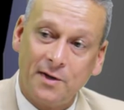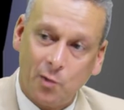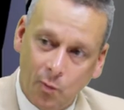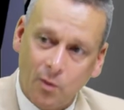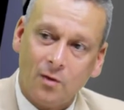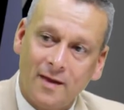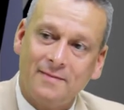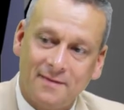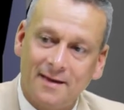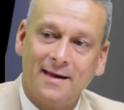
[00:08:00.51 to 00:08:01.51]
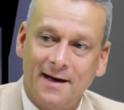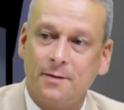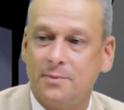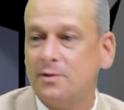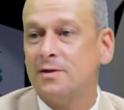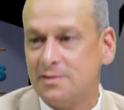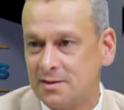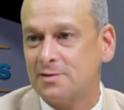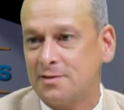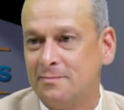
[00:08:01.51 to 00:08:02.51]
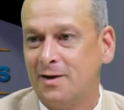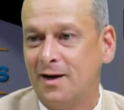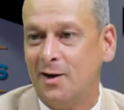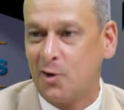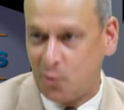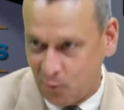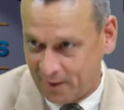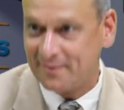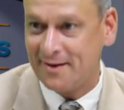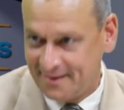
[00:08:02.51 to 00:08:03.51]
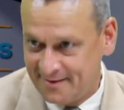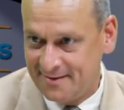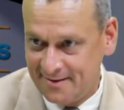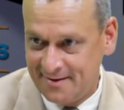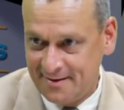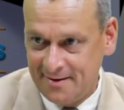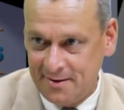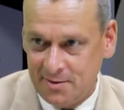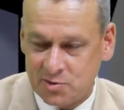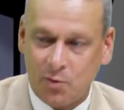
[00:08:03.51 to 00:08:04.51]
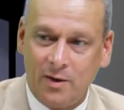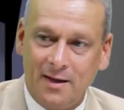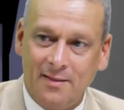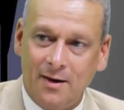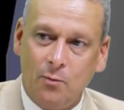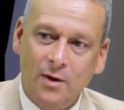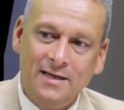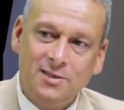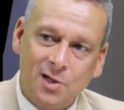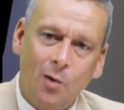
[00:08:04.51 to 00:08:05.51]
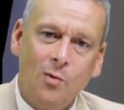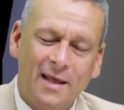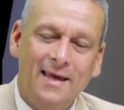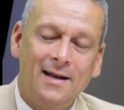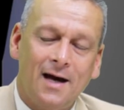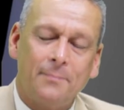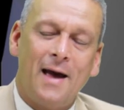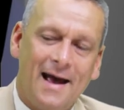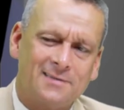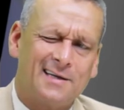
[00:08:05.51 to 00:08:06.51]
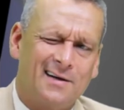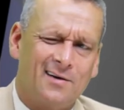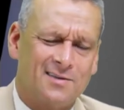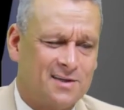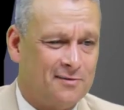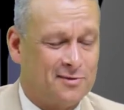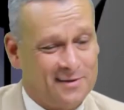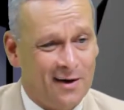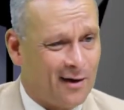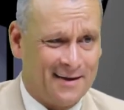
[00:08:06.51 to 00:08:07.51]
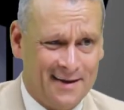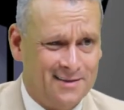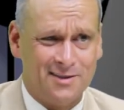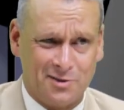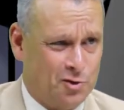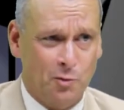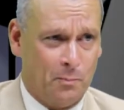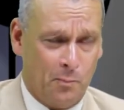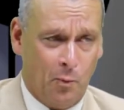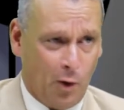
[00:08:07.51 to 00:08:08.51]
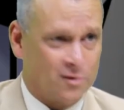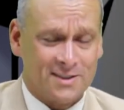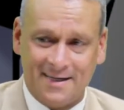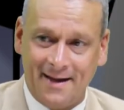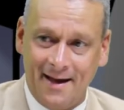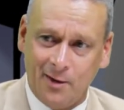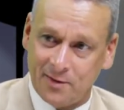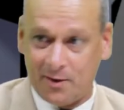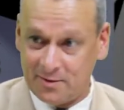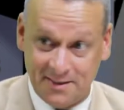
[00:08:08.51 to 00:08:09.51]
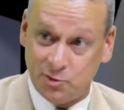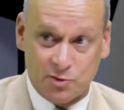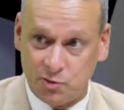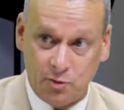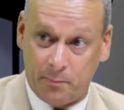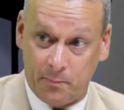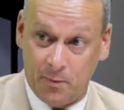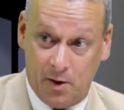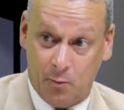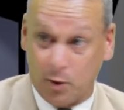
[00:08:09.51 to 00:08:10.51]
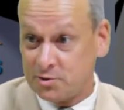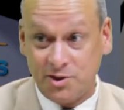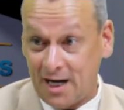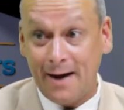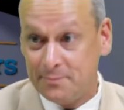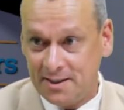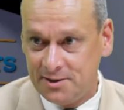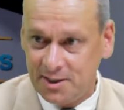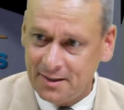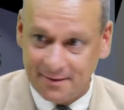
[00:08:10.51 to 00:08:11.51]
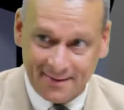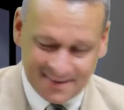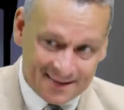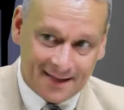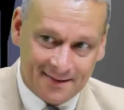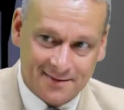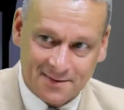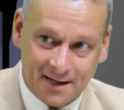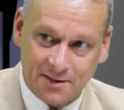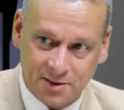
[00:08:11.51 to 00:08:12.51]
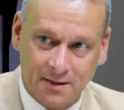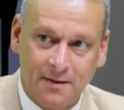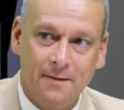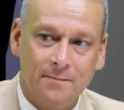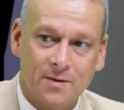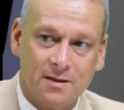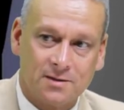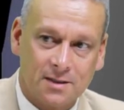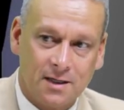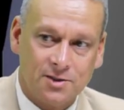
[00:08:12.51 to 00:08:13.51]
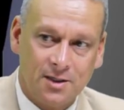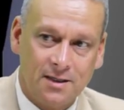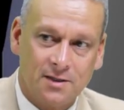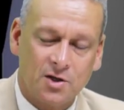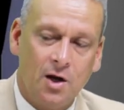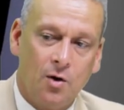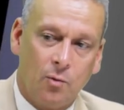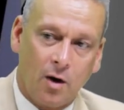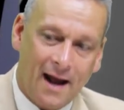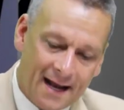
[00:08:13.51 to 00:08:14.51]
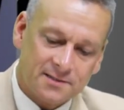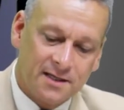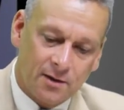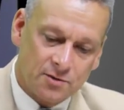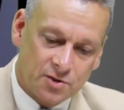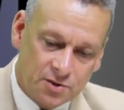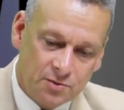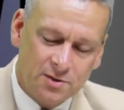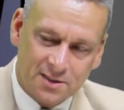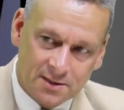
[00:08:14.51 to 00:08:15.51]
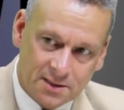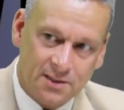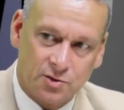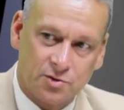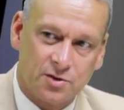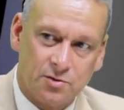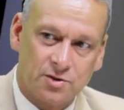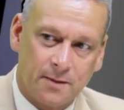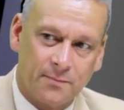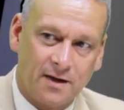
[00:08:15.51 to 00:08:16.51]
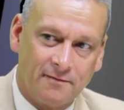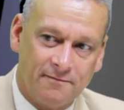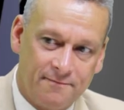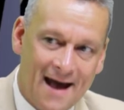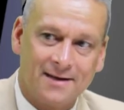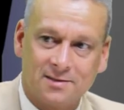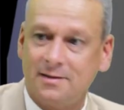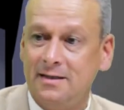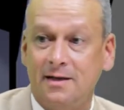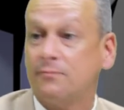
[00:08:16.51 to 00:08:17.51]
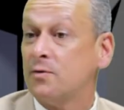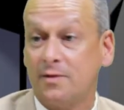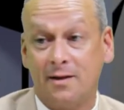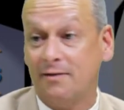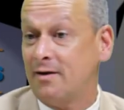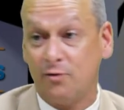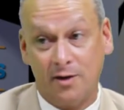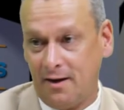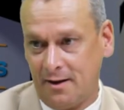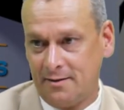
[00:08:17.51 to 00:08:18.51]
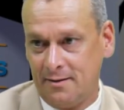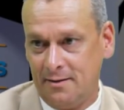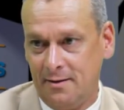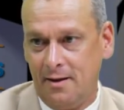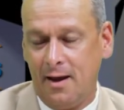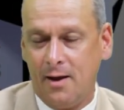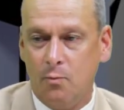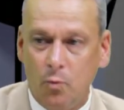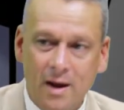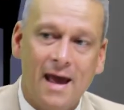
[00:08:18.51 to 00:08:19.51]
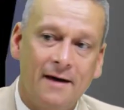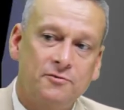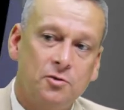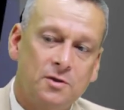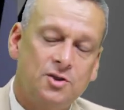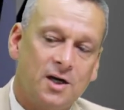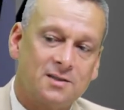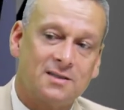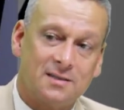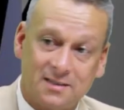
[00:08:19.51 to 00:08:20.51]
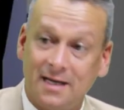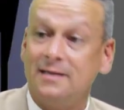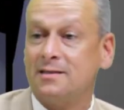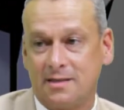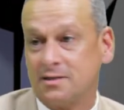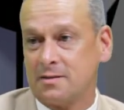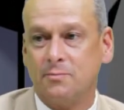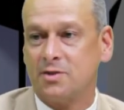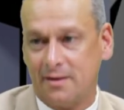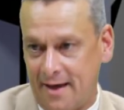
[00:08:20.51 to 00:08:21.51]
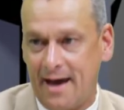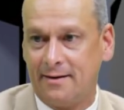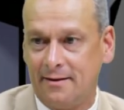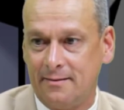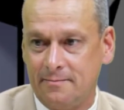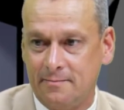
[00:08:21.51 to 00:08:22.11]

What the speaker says: we correlate the accountability system accordingly. So that we don't end up asking ourselves, did our kids just do worse today, or did our teachers do a worse job teaching? That's not the discussion. The discussion is we're asking our students and teachers to do something vastly different than they've ever done it. And we have to adjust the state systems to that.